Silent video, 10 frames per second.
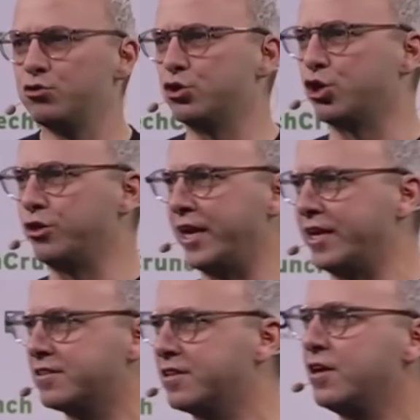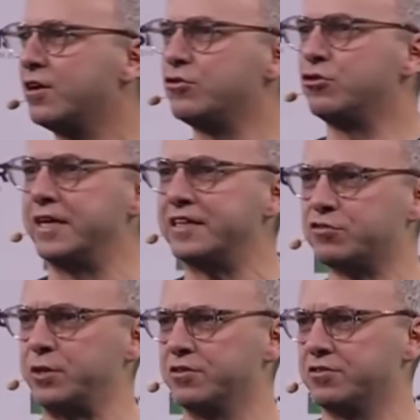to connect the next
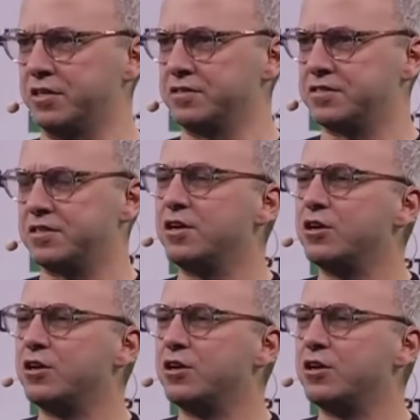trillion things